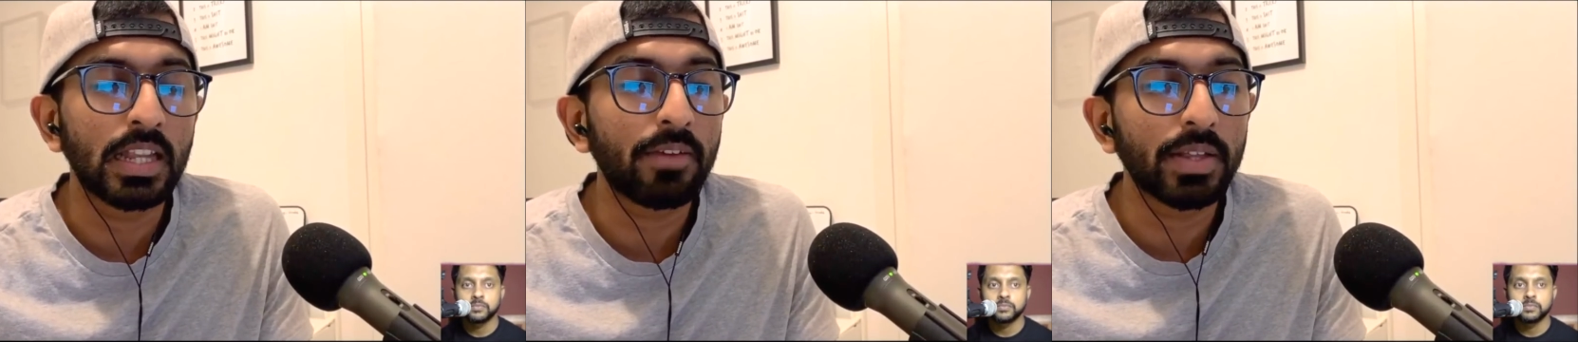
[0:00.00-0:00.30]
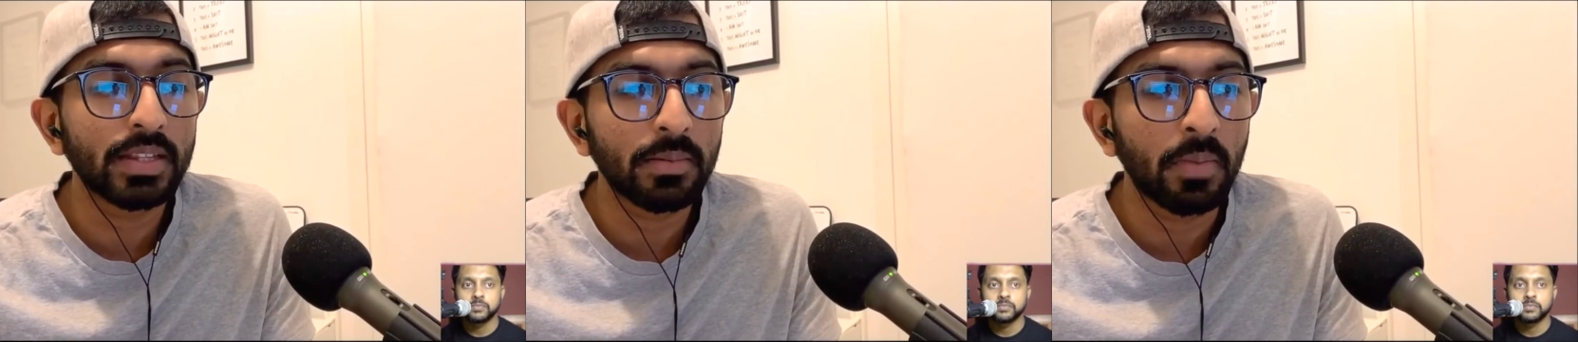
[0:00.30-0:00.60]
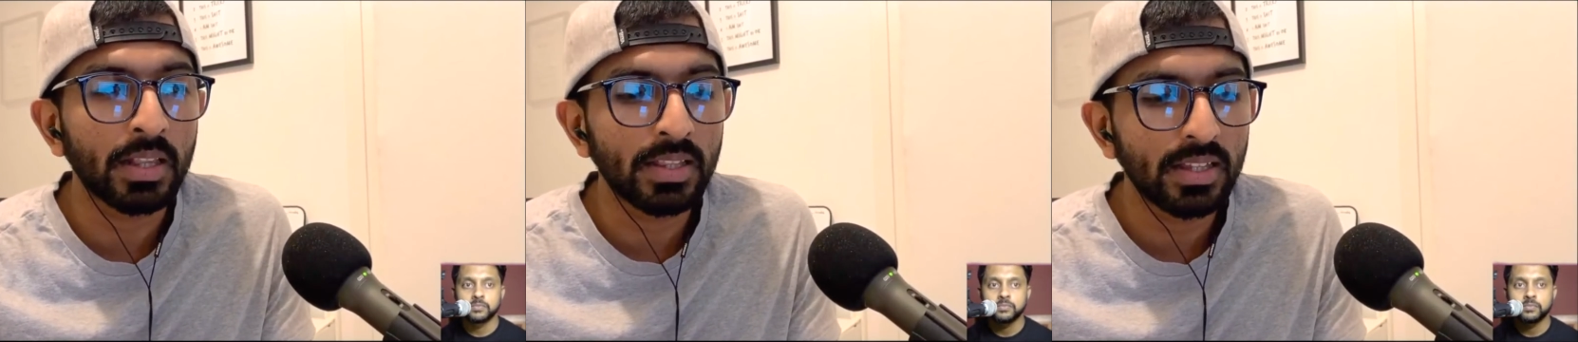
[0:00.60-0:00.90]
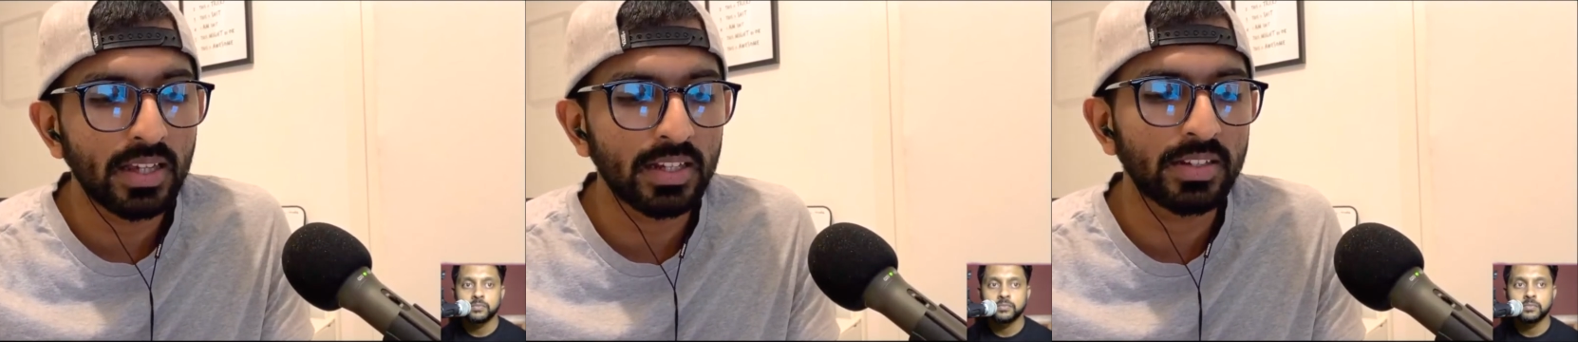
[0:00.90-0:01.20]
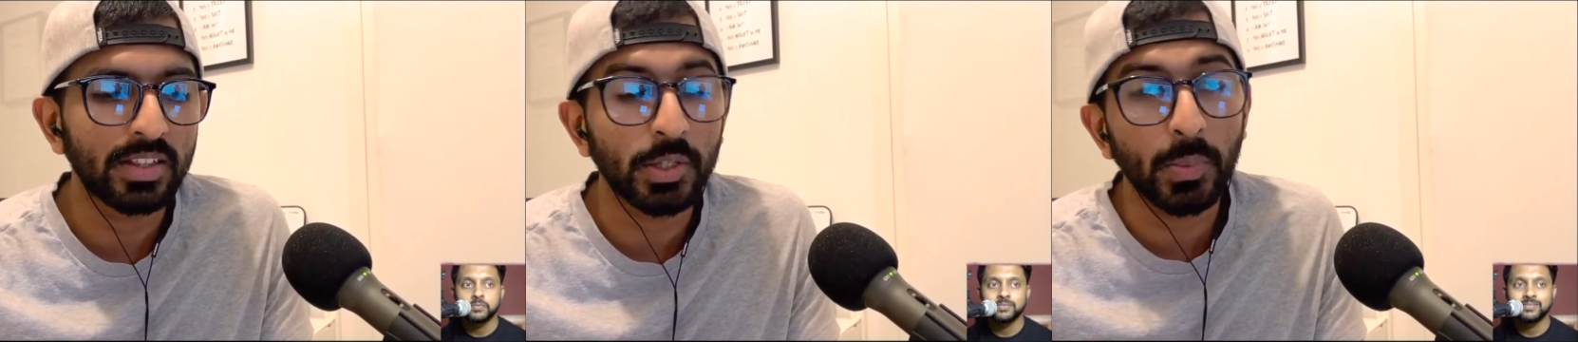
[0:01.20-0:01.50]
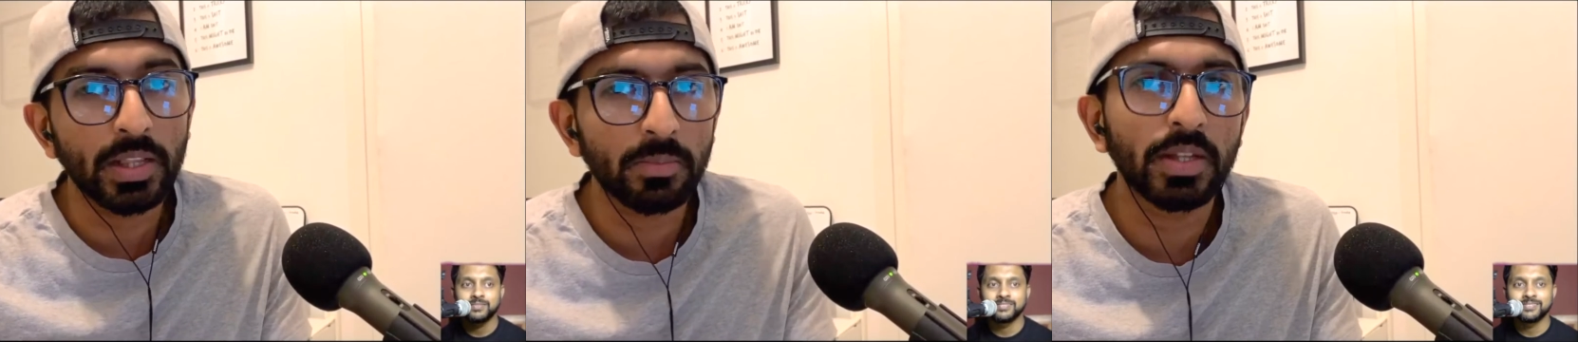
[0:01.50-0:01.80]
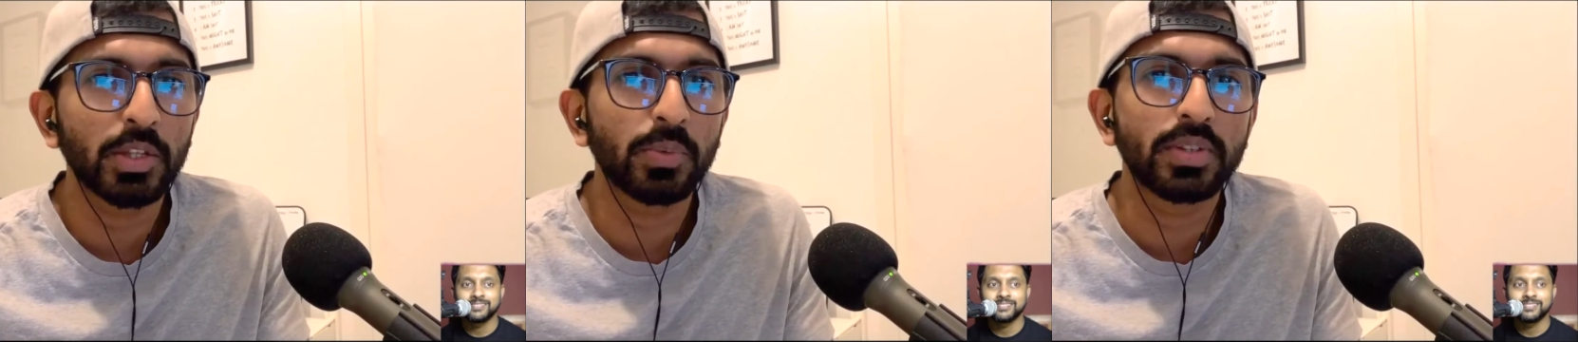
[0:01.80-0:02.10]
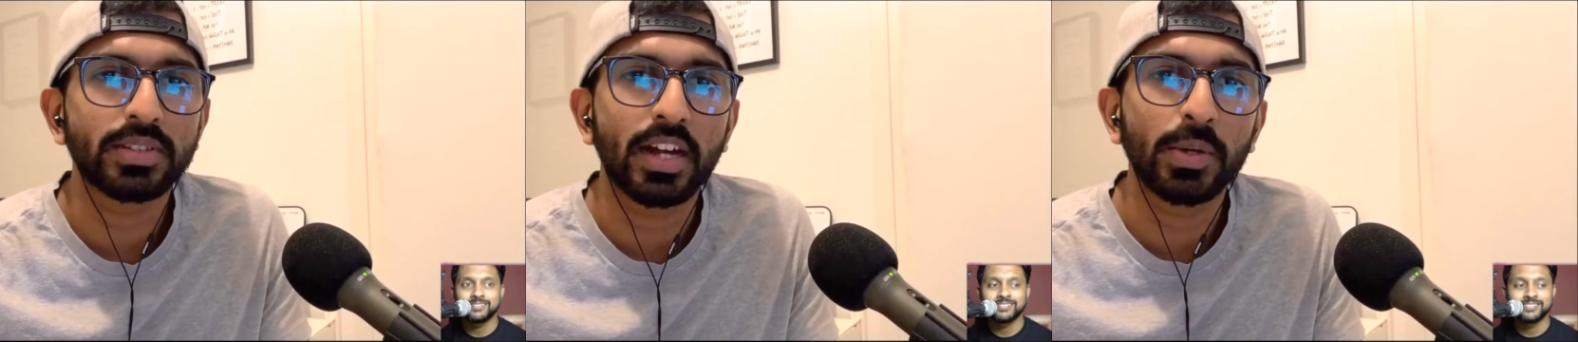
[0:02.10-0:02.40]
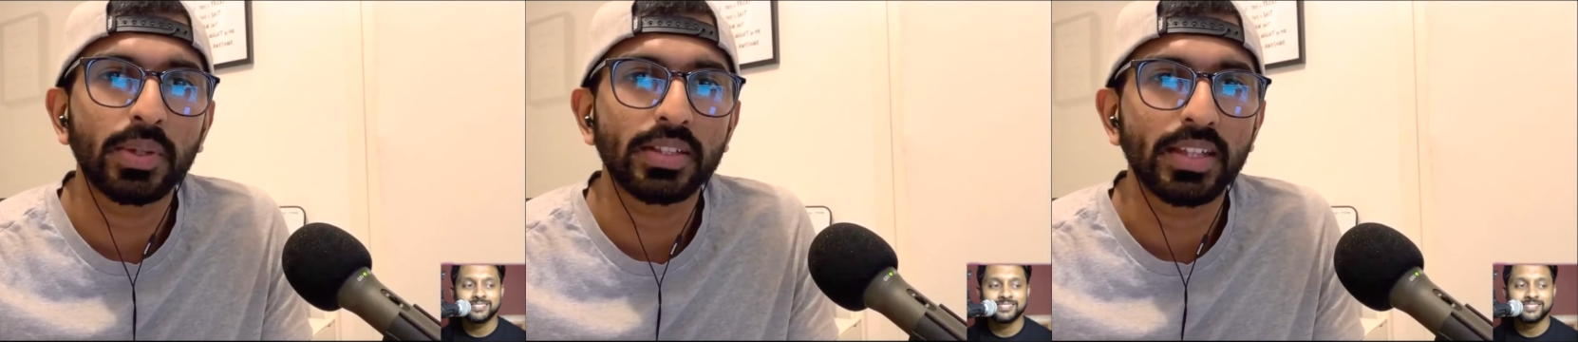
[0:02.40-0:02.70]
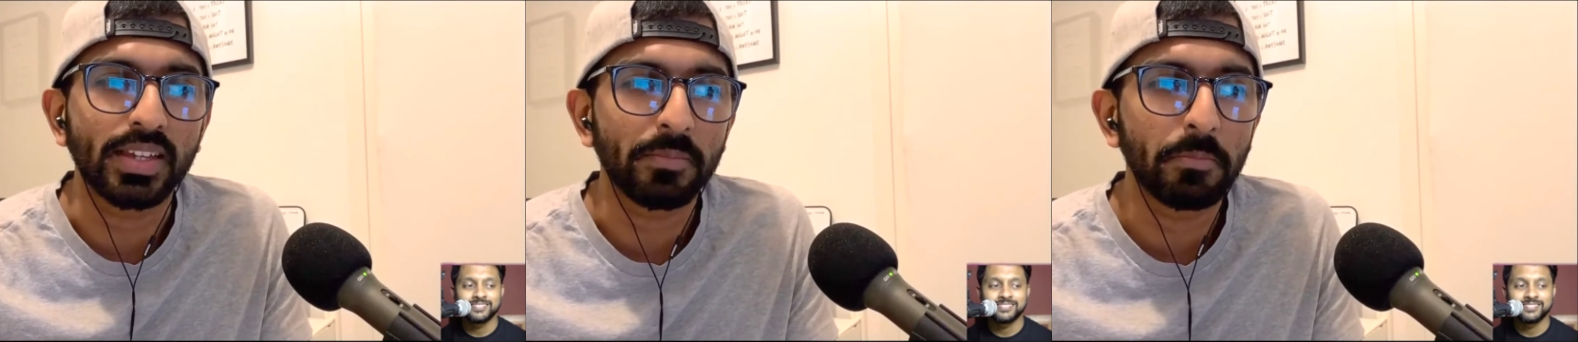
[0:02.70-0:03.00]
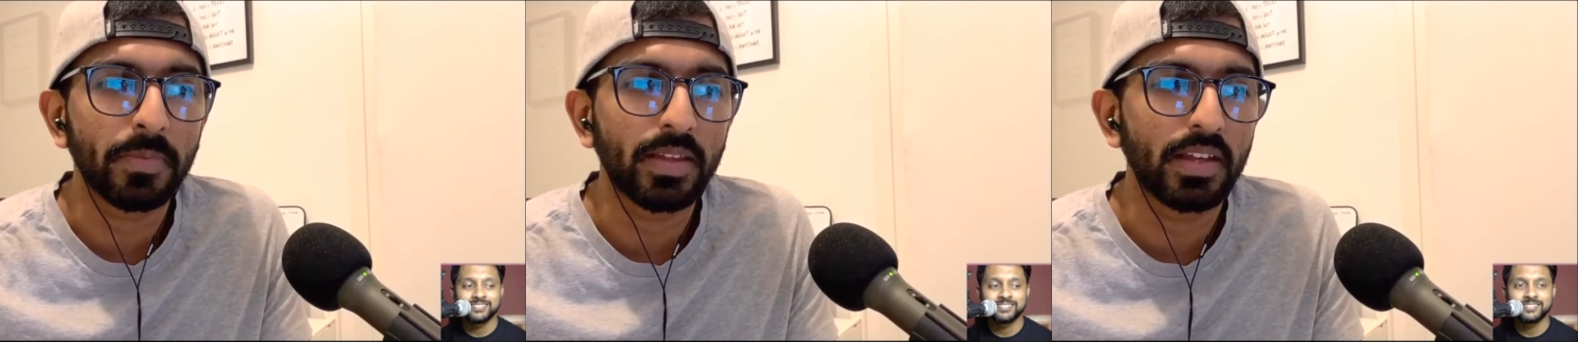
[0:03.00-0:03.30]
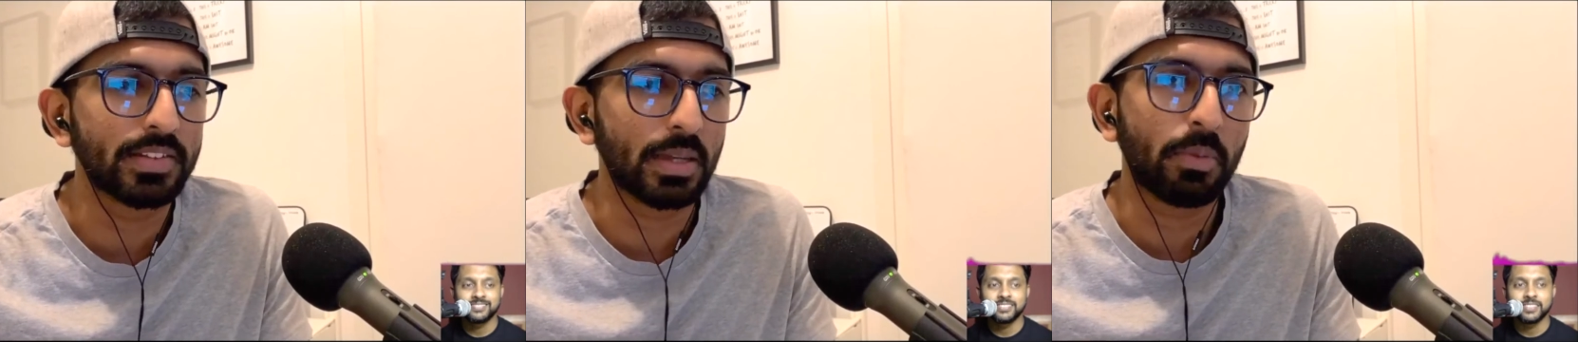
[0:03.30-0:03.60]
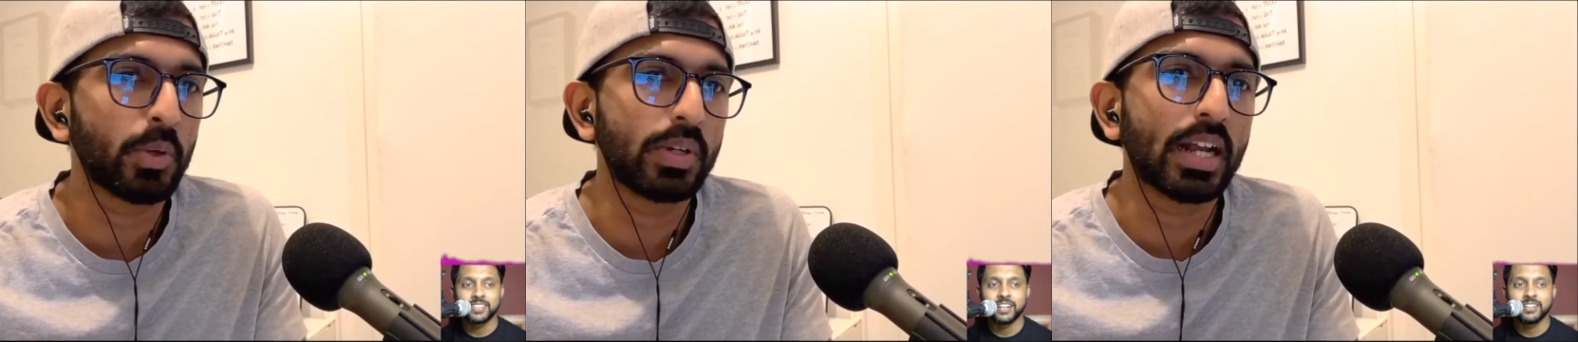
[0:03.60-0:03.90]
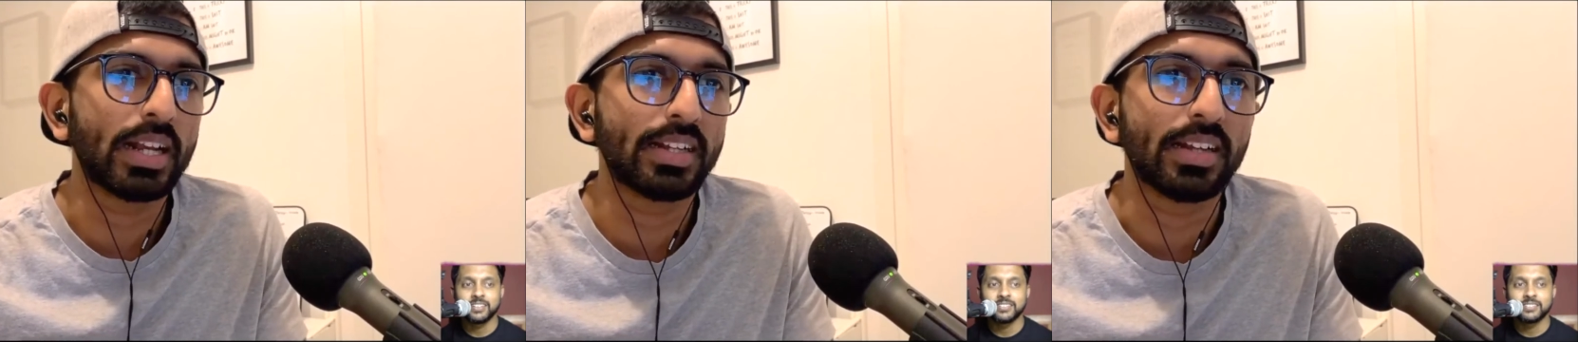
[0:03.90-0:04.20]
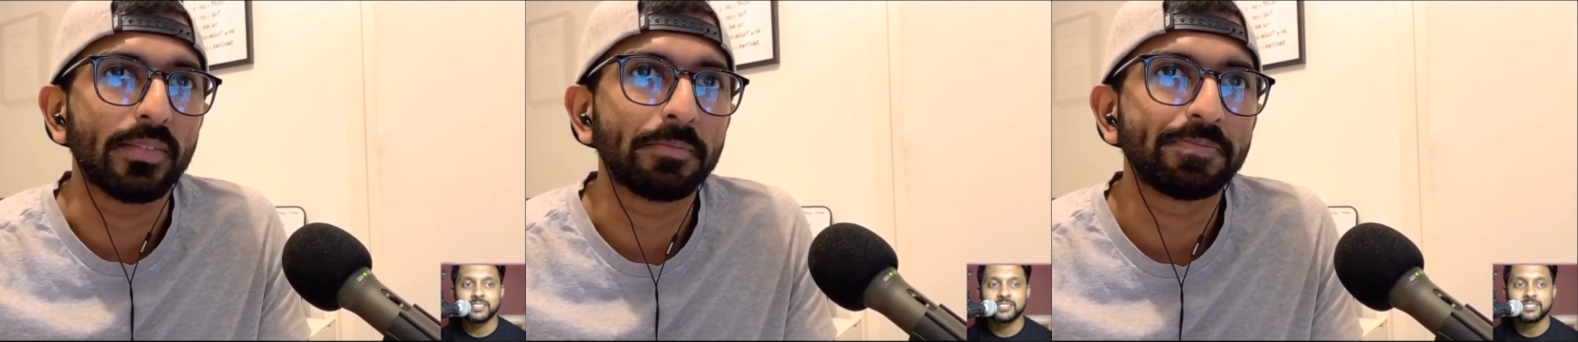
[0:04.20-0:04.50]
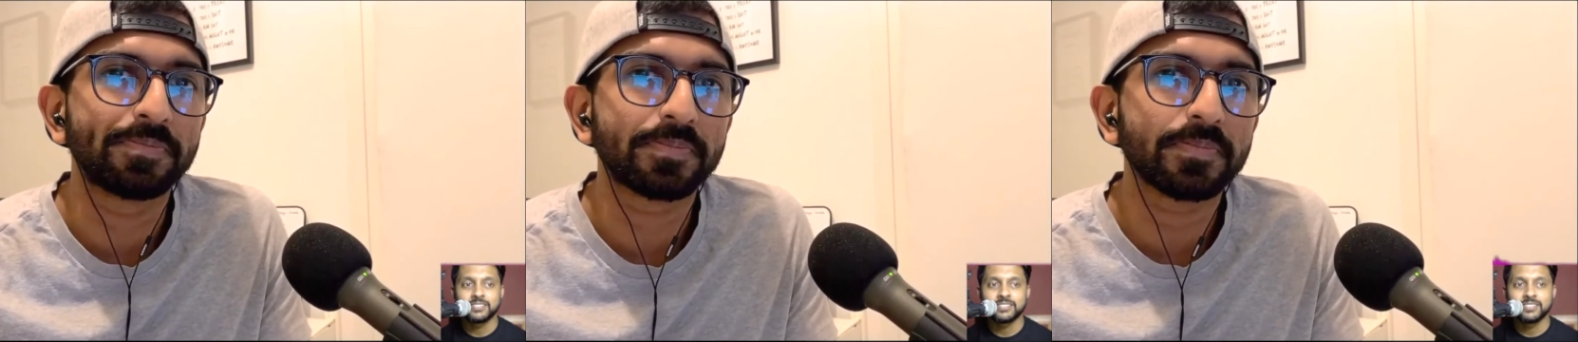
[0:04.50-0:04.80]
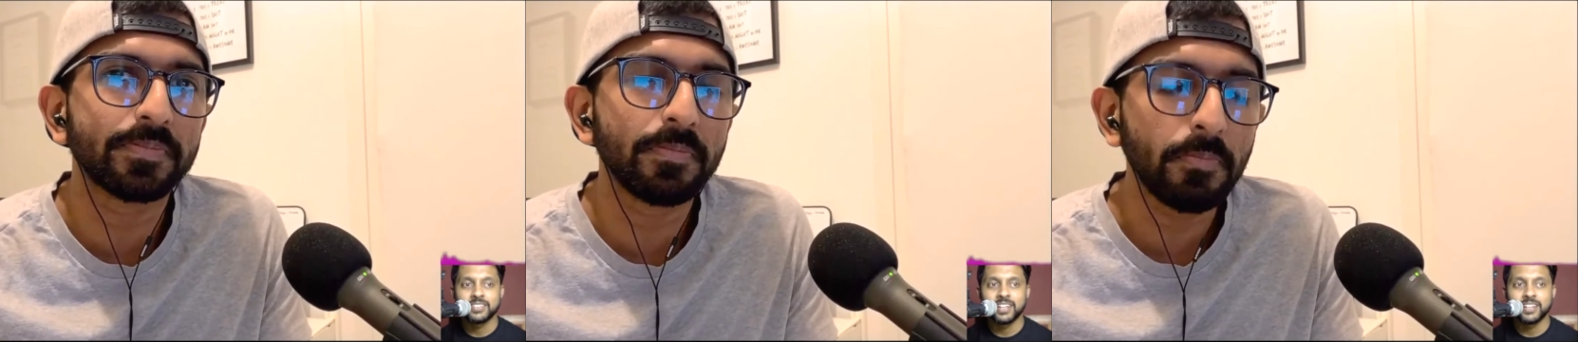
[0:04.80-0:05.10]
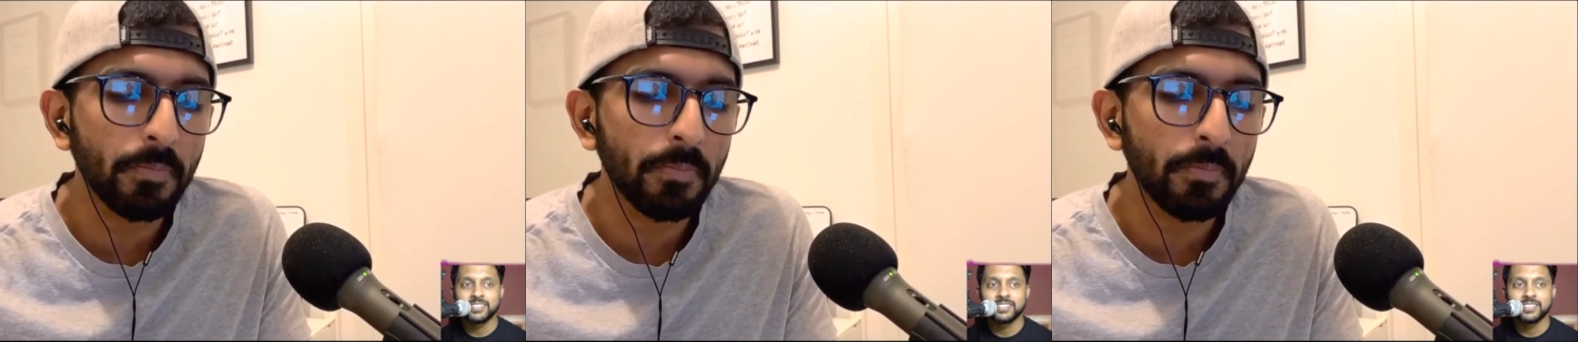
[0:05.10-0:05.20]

Speaker 1: 11th month, and in the 12th month you will start doing the thing, and somehow yeah. you will get it done. Yeah.